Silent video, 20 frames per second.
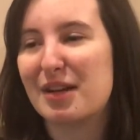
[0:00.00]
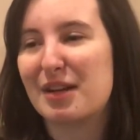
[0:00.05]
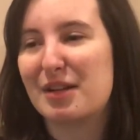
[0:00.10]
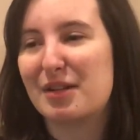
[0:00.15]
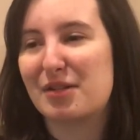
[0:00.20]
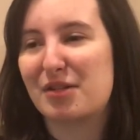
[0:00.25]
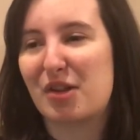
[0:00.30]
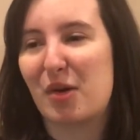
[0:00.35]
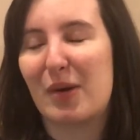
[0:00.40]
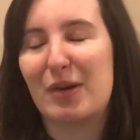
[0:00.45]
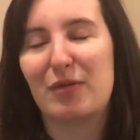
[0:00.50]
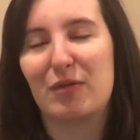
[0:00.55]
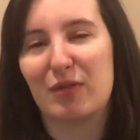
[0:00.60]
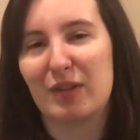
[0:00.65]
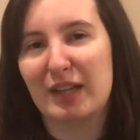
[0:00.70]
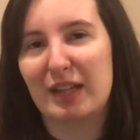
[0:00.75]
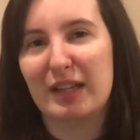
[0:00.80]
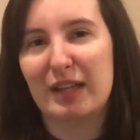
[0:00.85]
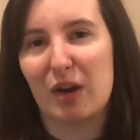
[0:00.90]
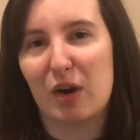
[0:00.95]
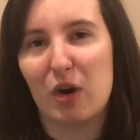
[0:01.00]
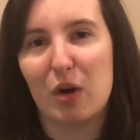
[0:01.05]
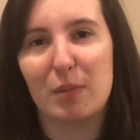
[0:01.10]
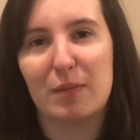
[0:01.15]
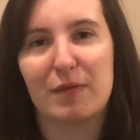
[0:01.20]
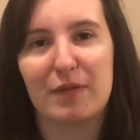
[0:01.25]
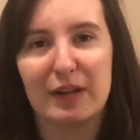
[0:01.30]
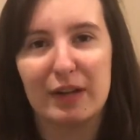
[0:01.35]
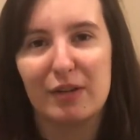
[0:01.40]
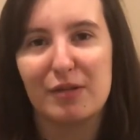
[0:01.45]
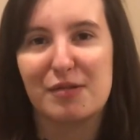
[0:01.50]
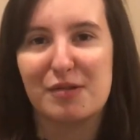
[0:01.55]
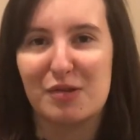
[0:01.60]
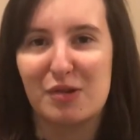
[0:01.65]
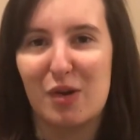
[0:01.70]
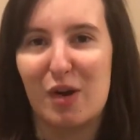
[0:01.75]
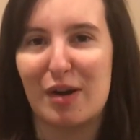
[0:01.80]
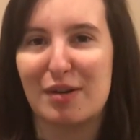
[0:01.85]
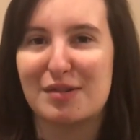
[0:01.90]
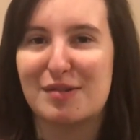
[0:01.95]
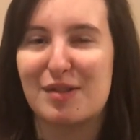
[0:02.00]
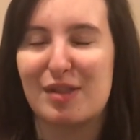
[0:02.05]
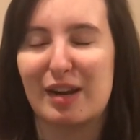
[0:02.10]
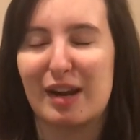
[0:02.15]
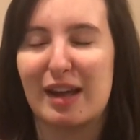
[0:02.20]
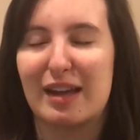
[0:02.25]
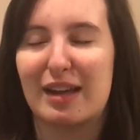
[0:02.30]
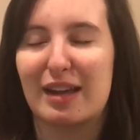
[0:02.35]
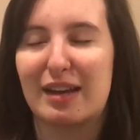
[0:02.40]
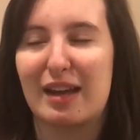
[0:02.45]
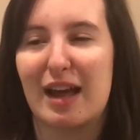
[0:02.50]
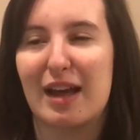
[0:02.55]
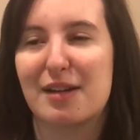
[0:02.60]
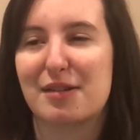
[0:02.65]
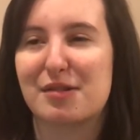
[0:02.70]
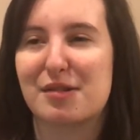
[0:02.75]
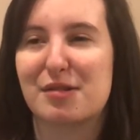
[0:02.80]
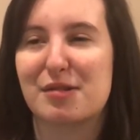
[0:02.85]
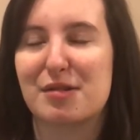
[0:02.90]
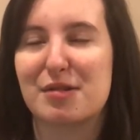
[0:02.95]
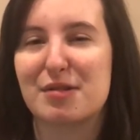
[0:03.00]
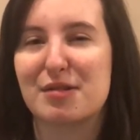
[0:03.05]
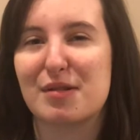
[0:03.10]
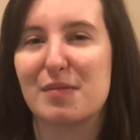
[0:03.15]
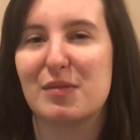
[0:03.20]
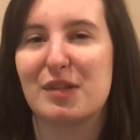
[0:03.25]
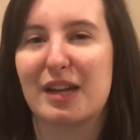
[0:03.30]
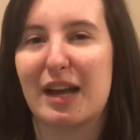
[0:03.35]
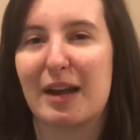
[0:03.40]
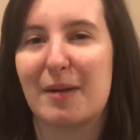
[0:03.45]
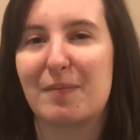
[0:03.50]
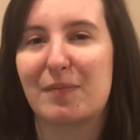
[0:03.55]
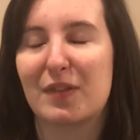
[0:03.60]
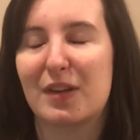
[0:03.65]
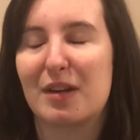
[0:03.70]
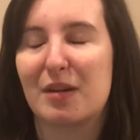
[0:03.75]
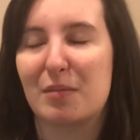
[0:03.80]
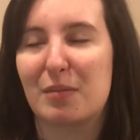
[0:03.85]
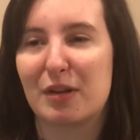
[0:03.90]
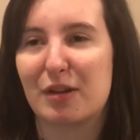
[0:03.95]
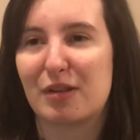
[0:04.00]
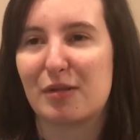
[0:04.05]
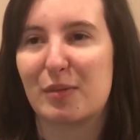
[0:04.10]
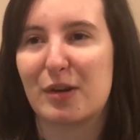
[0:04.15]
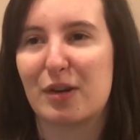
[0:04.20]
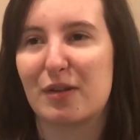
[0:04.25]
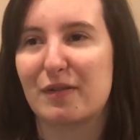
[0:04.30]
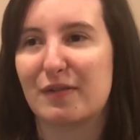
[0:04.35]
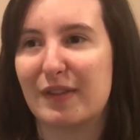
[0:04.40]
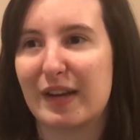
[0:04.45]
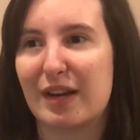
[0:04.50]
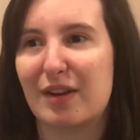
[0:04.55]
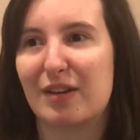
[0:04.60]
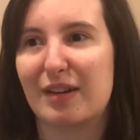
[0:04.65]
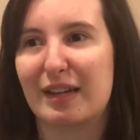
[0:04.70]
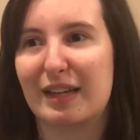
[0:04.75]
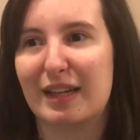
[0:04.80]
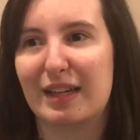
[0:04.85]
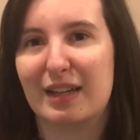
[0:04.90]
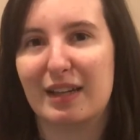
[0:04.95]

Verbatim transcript: So I really hope, fingers crossed, that I get cast as her someday because we are very,